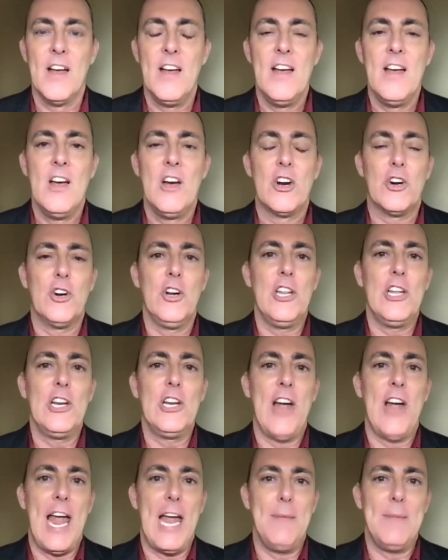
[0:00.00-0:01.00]
Earlier,
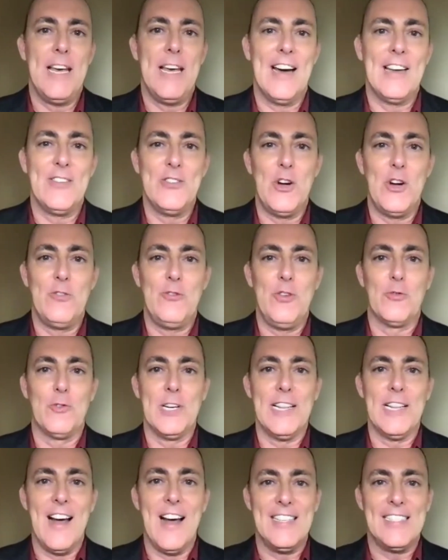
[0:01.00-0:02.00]
Amy, I don't know if you
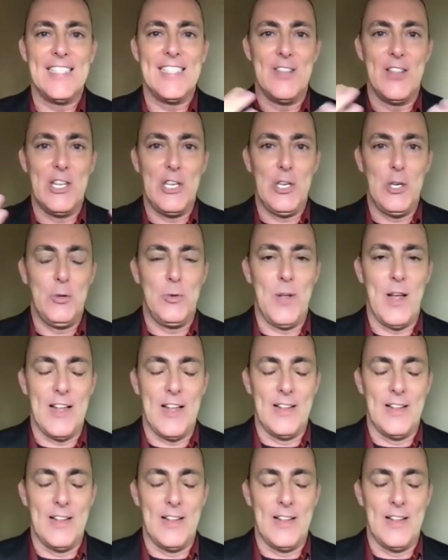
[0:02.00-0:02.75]
realize that you